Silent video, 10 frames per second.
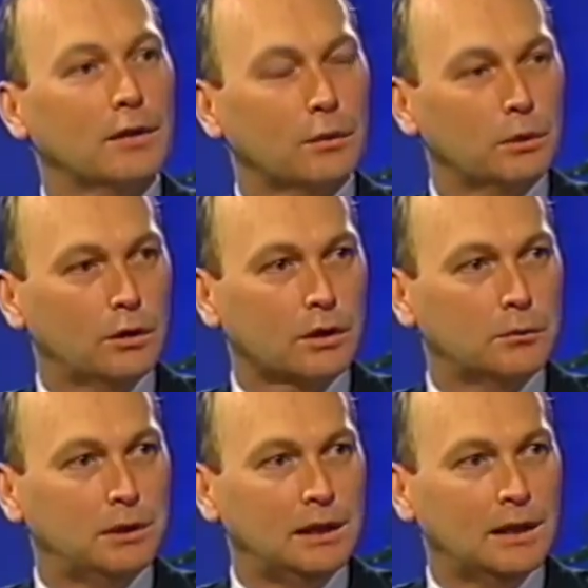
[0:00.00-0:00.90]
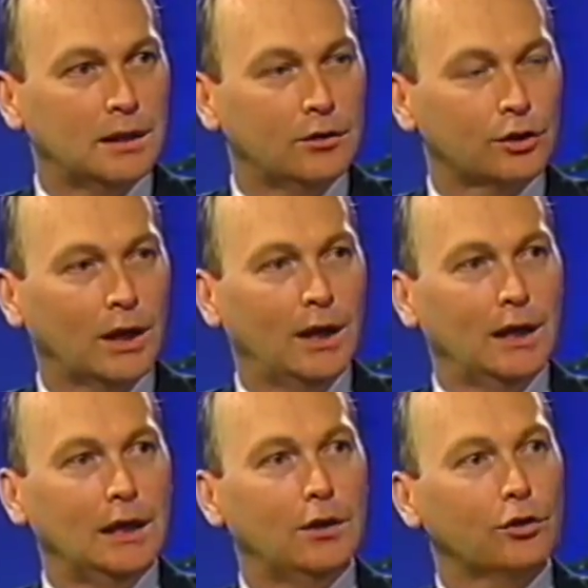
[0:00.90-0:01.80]
that we look at beginnings
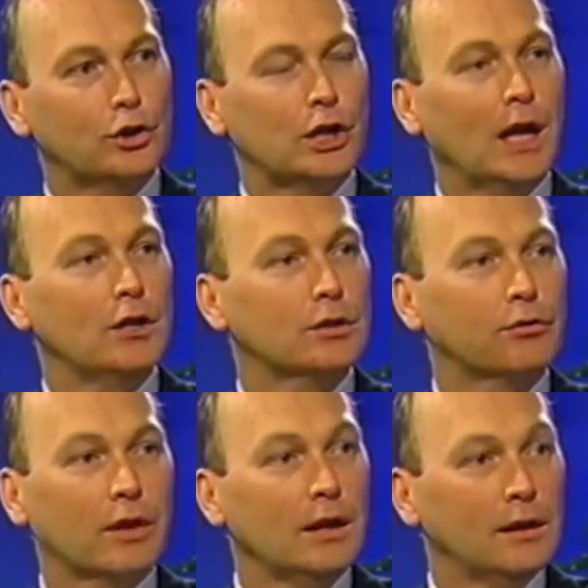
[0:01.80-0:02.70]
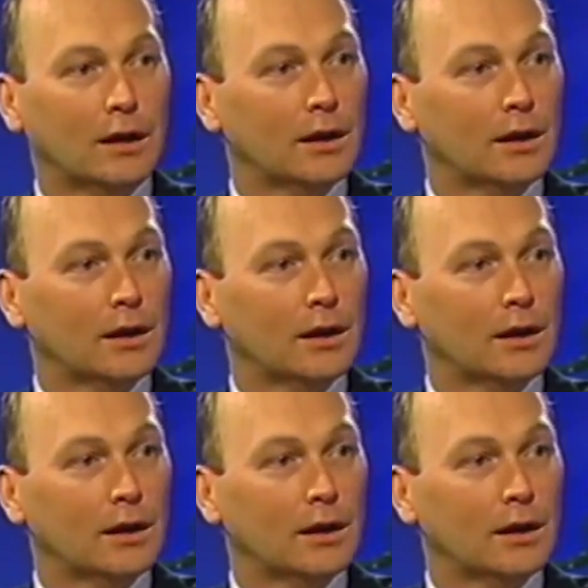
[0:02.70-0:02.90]
is a change of thinking.